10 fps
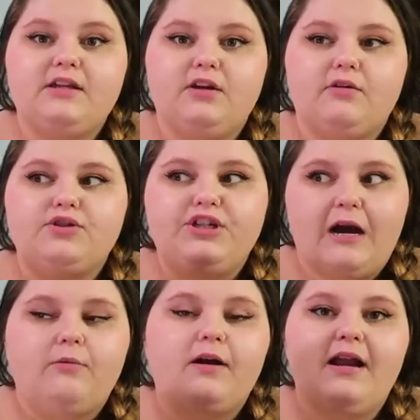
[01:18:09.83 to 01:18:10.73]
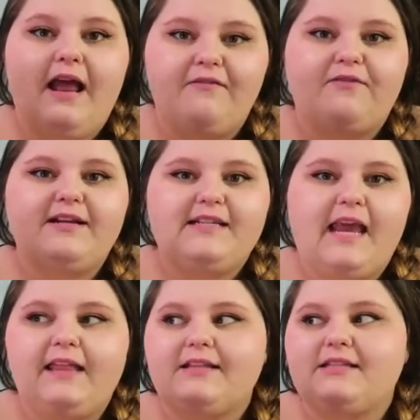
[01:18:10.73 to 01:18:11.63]
you know, showering every
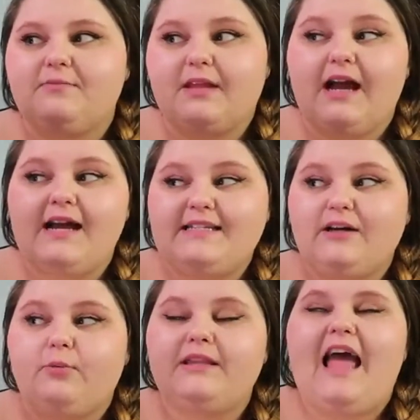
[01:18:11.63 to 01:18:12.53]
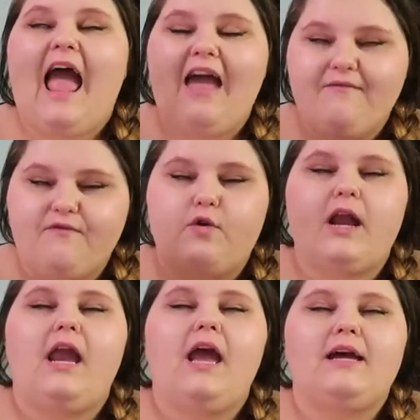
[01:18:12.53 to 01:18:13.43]
day, that's something I deal with
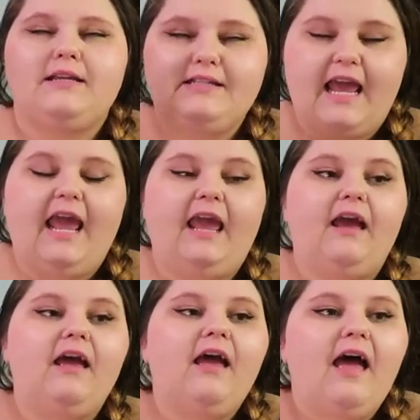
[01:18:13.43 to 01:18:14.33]
every day.